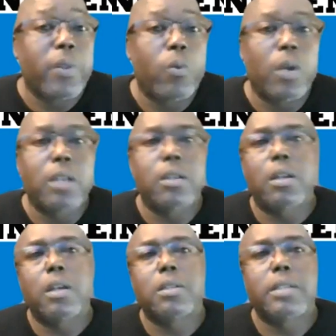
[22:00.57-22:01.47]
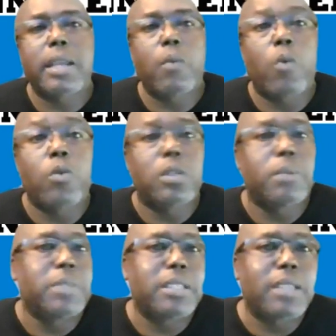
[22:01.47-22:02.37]
what the state want
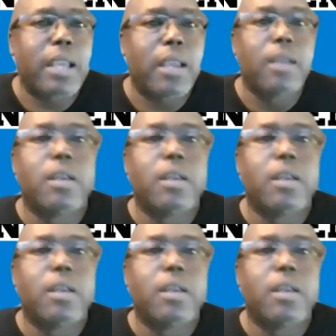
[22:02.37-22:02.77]
them to say